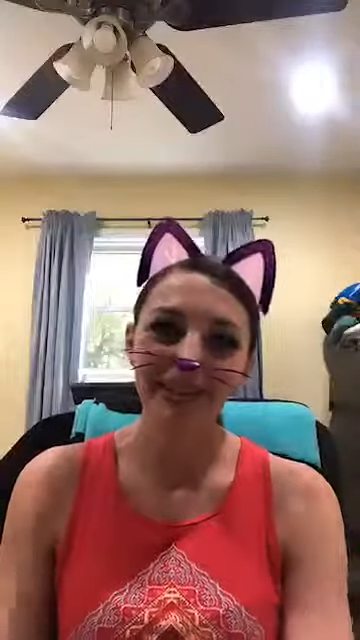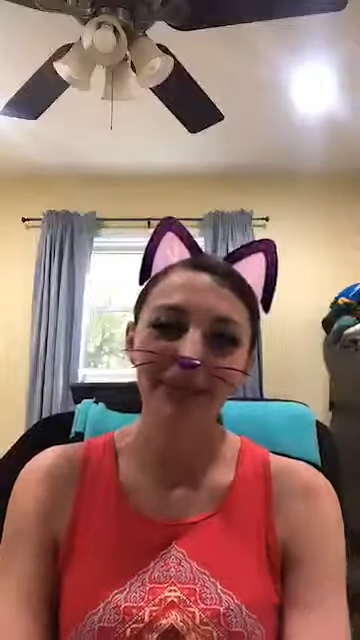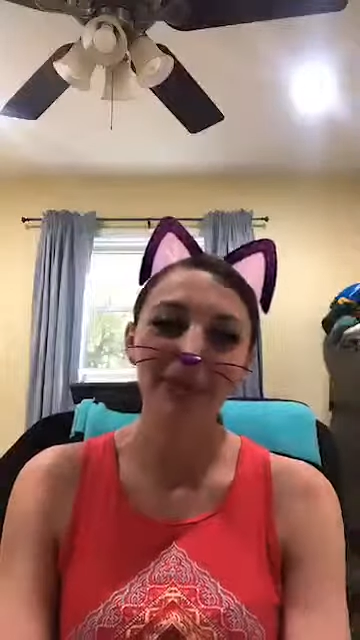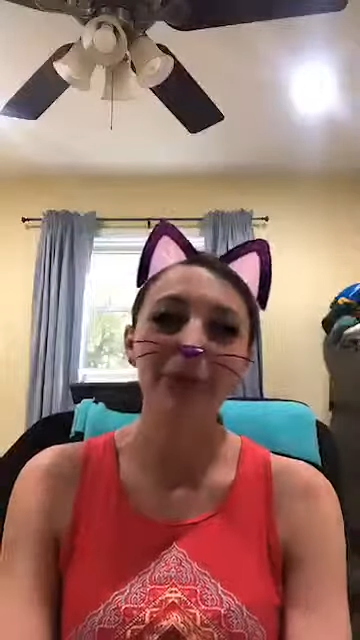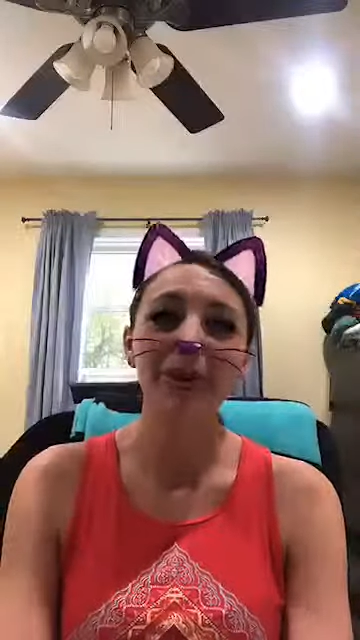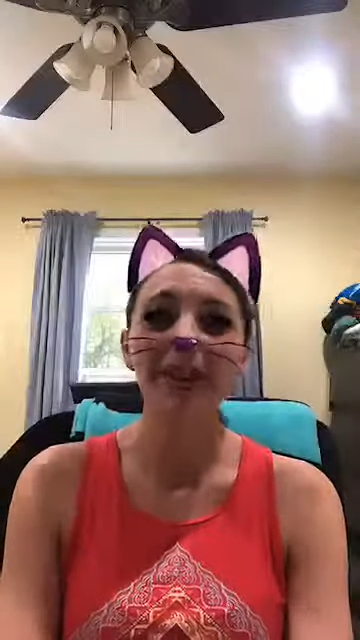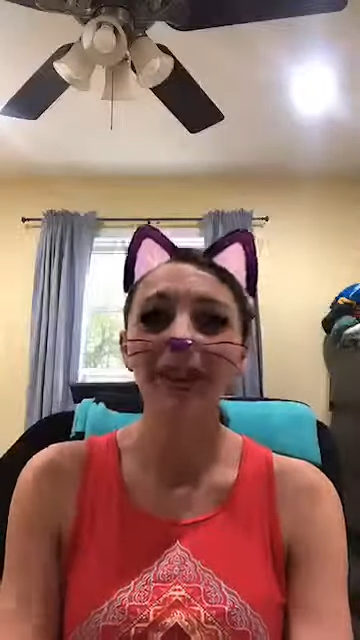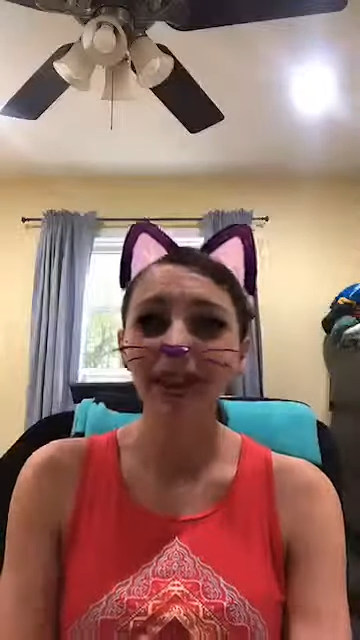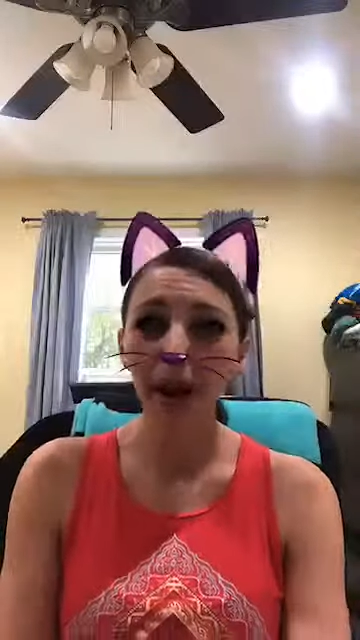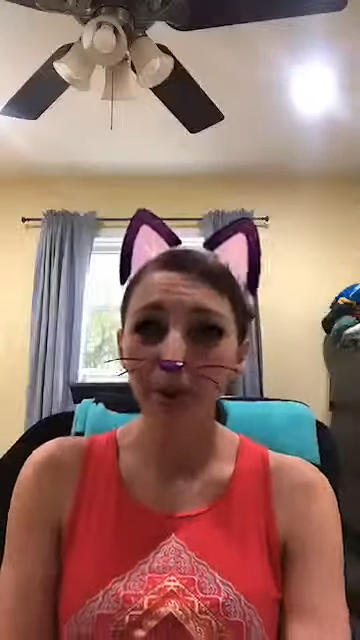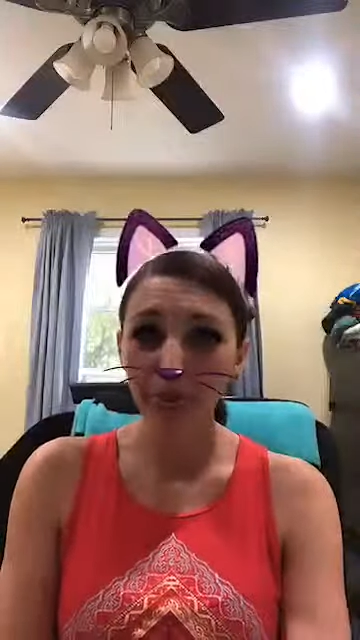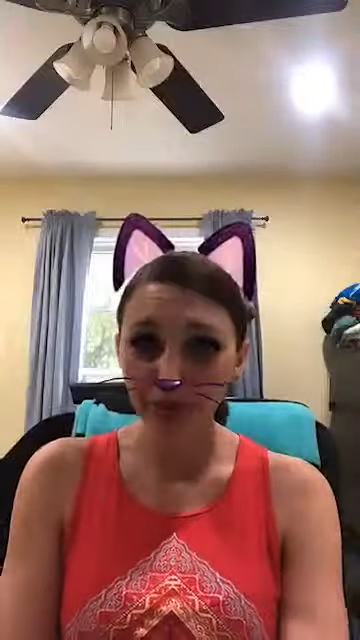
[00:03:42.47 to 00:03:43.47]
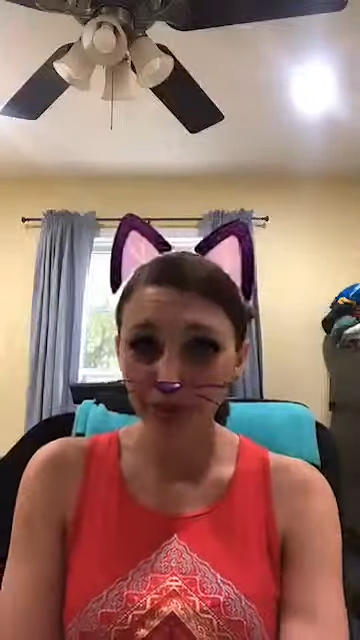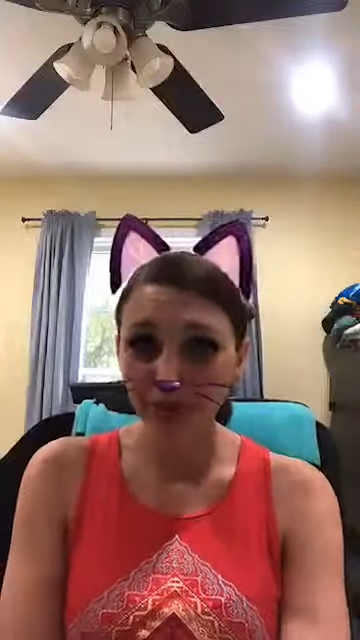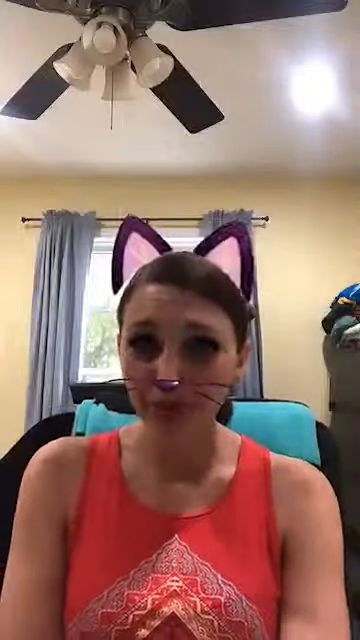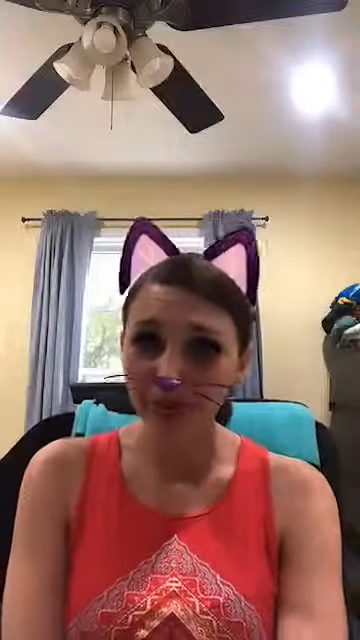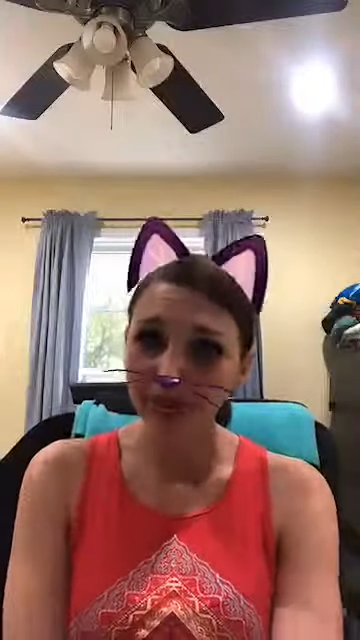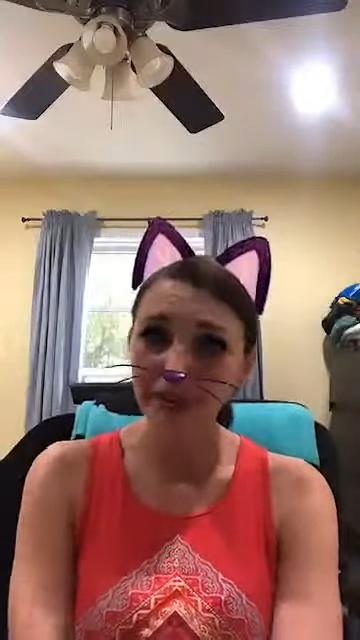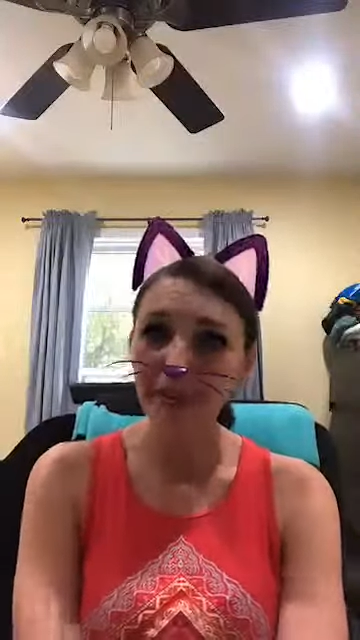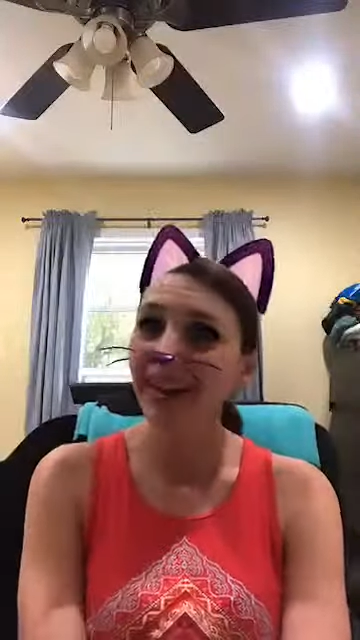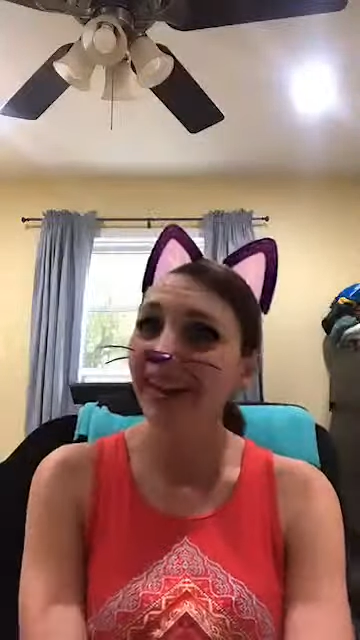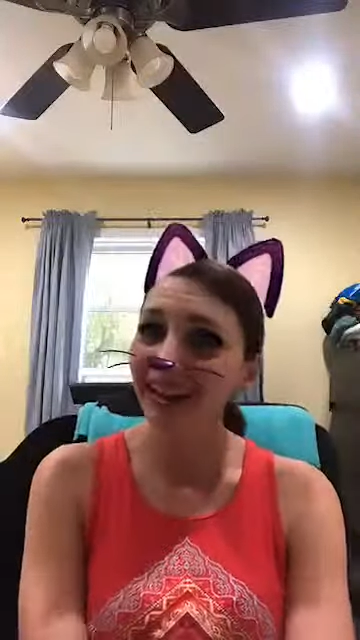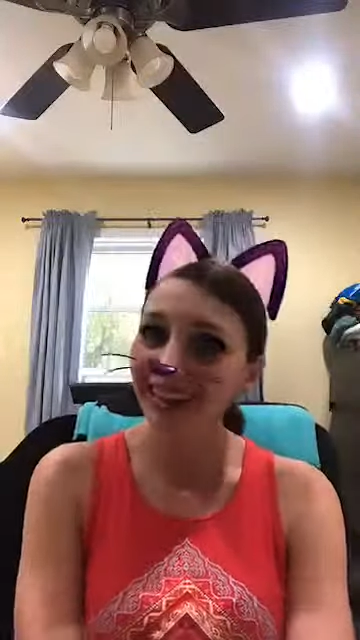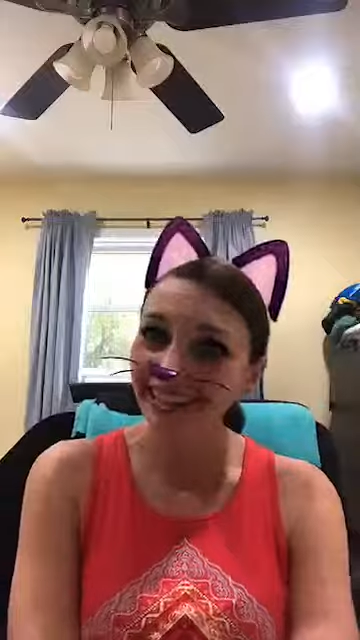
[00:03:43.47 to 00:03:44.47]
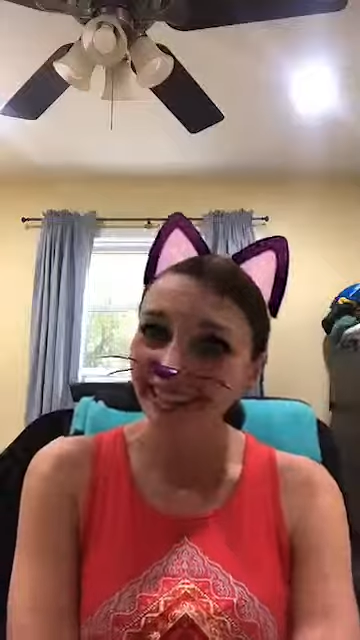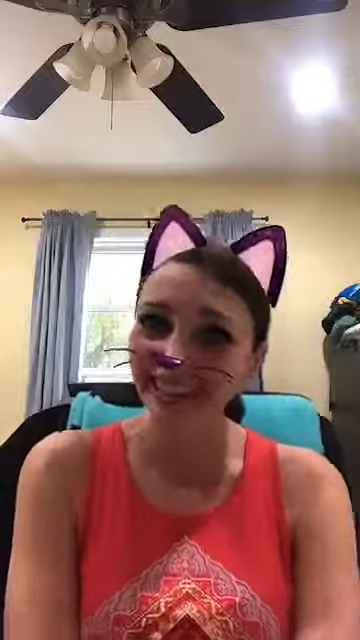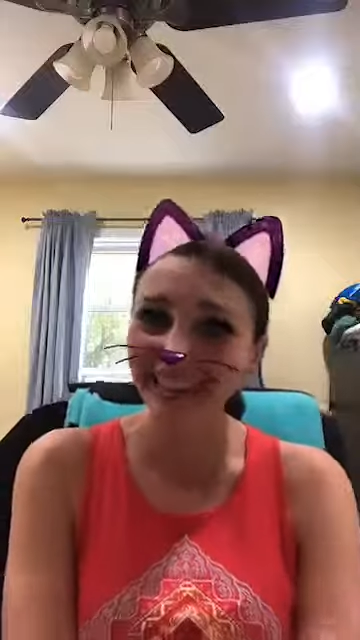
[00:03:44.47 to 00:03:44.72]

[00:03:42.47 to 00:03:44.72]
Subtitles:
So heat up, pool, come on.